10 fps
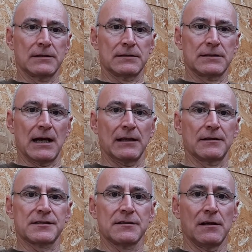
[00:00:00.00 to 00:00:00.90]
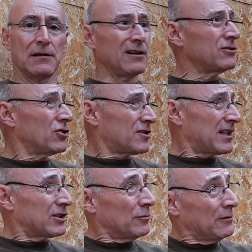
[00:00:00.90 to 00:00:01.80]
tanks just
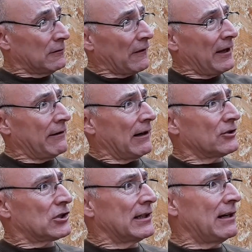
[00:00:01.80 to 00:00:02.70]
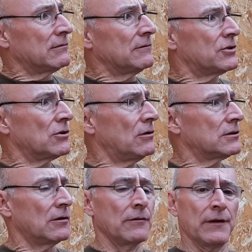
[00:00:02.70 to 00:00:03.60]
set up over there, actually out of shot
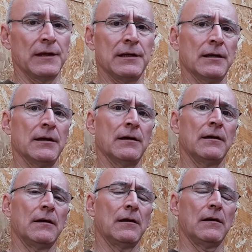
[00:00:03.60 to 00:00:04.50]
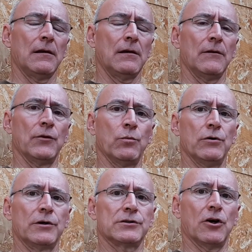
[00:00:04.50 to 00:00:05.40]
on the
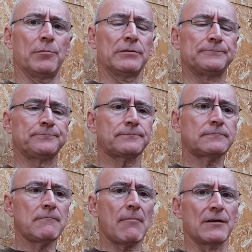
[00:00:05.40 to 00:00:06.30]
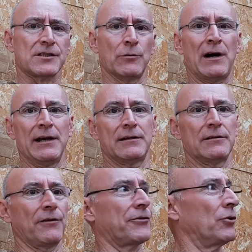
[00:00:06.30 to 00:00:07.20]
worktop. So I can
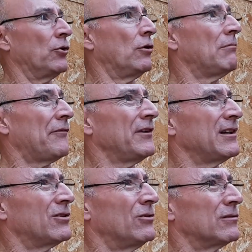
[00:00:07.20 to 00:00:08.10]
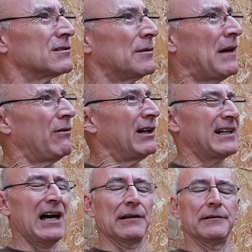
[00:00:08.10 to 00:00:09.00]
throw, I think it holds about a
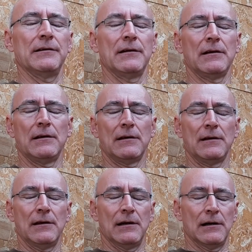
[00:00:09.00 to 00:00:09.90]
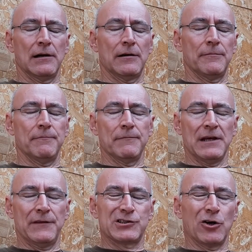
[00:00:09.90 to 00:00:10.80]
gallon in
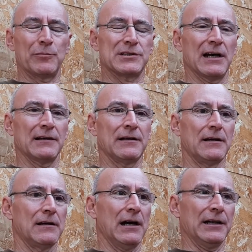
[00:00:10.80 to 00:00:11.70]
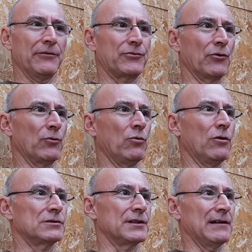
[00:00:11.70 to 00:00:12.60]
the top tank. I can throw the
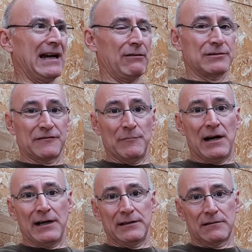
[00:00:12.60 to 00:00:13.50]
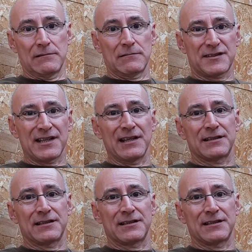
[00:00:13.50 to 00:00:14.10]
water out of my sink